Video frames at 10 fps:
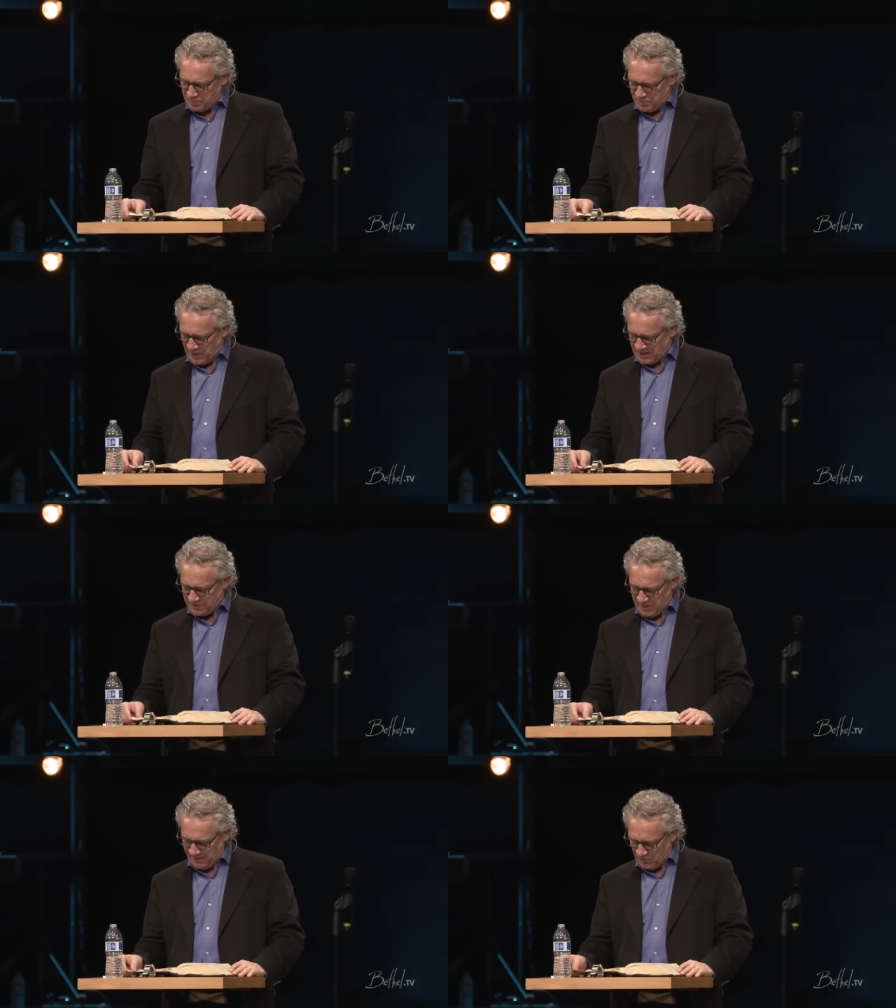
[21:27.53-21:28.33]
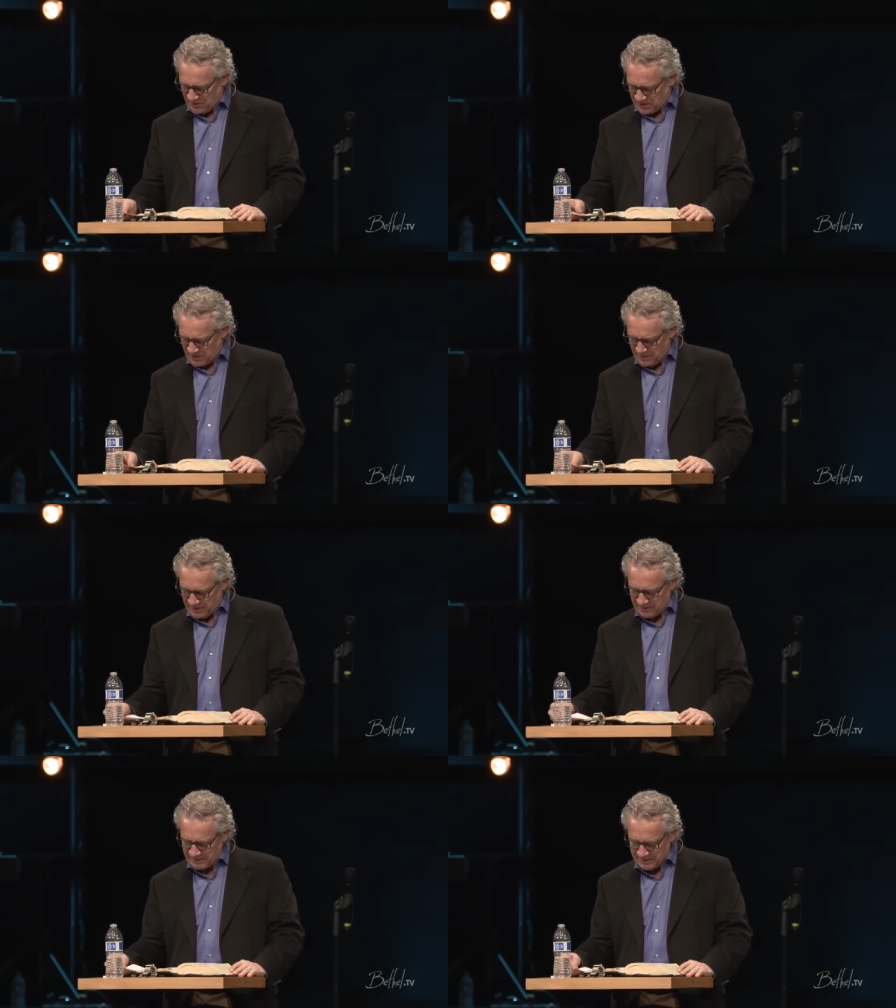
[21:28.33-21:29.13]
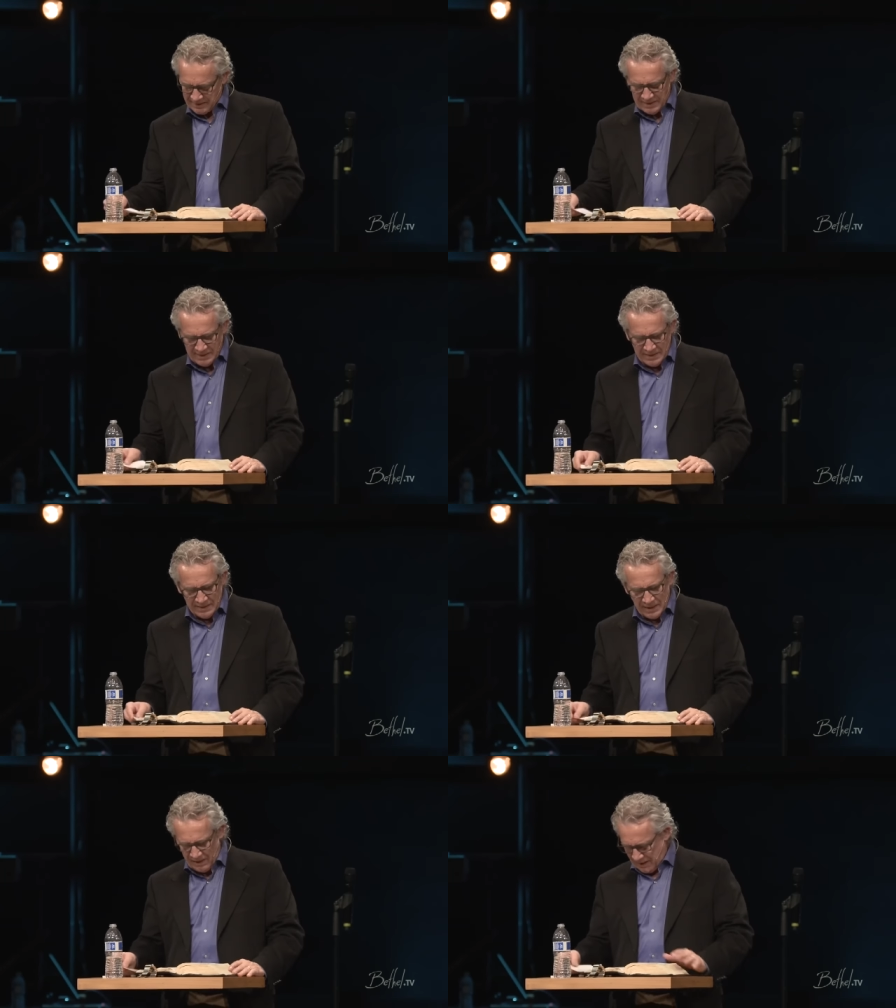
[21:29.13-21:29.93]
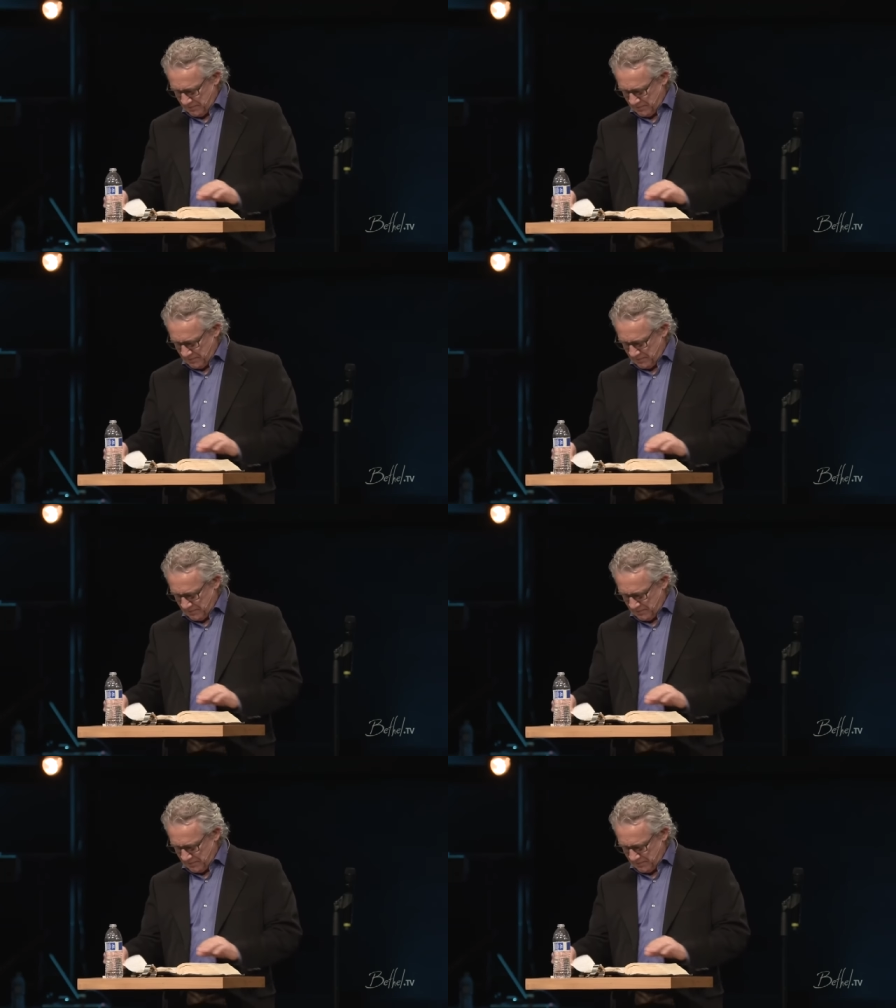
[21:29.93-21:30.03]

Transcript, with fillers: bites me every once in a while. All right.